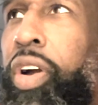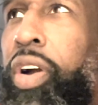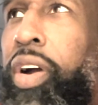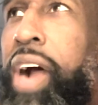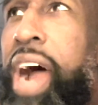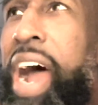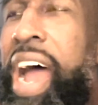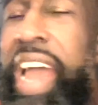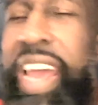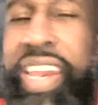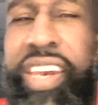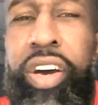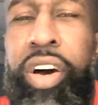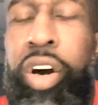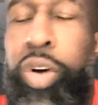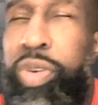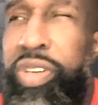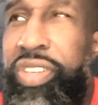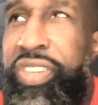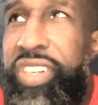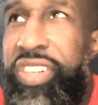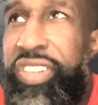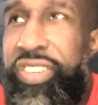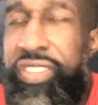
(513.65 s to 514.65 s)
I had no
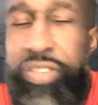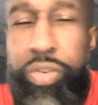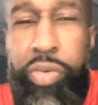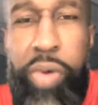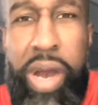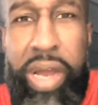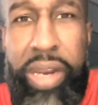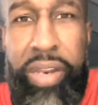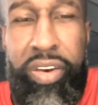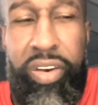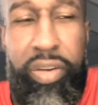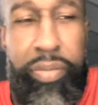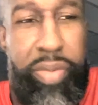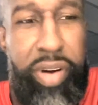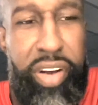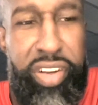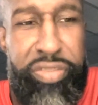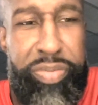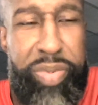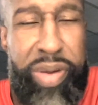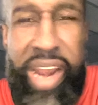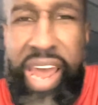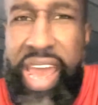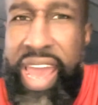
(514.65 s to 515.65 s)
intentions of riding the bus,
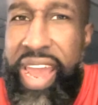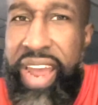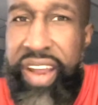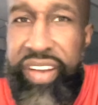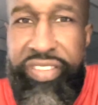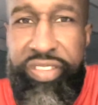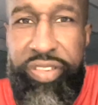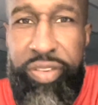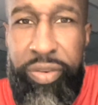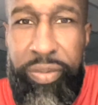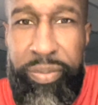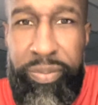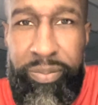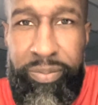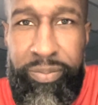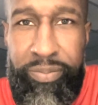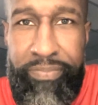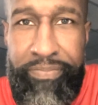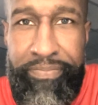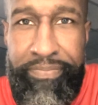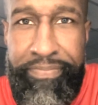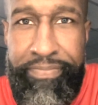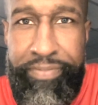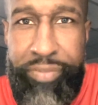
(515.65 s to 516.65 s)
but I had to,
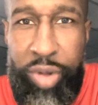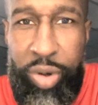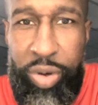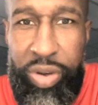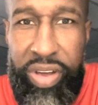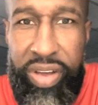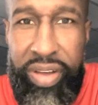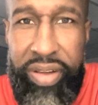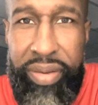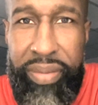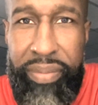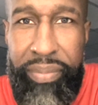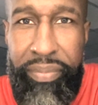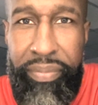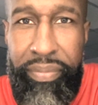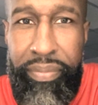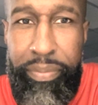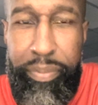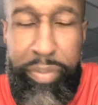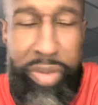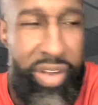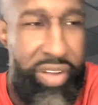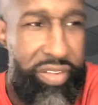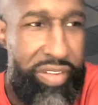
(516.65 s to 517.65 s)
okay,
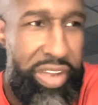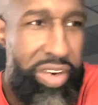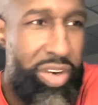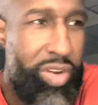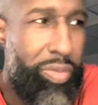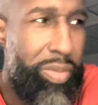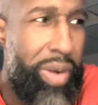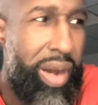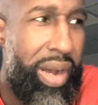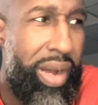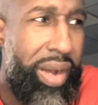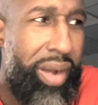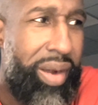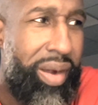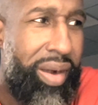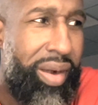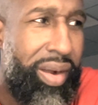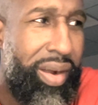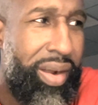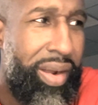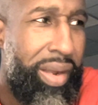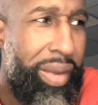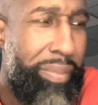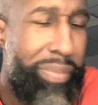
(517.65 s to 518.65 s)
because I knew my
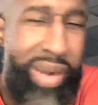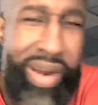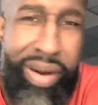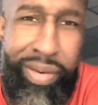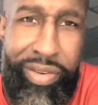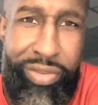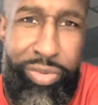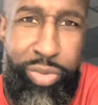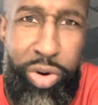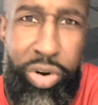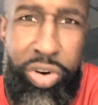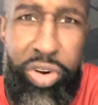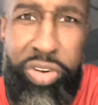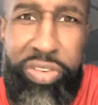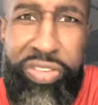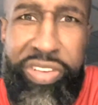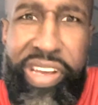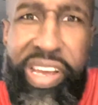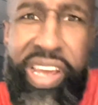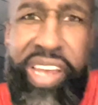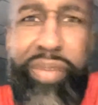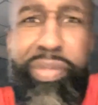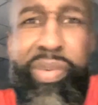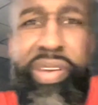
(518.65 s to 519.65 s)
parents weren't going to
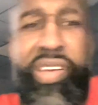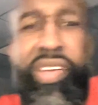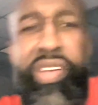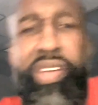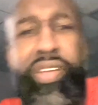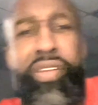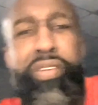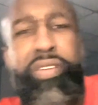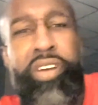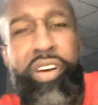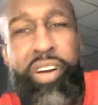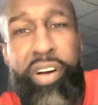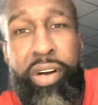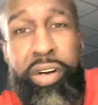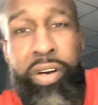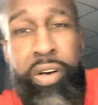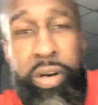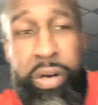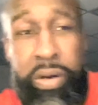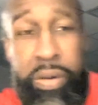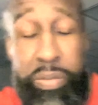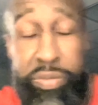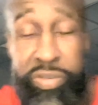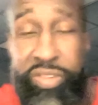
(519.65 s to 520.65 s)
take me
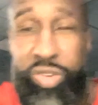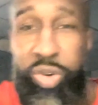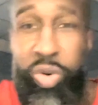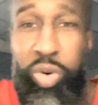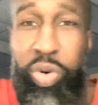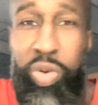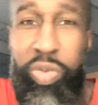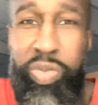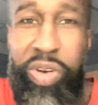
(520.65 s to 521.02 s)
to school.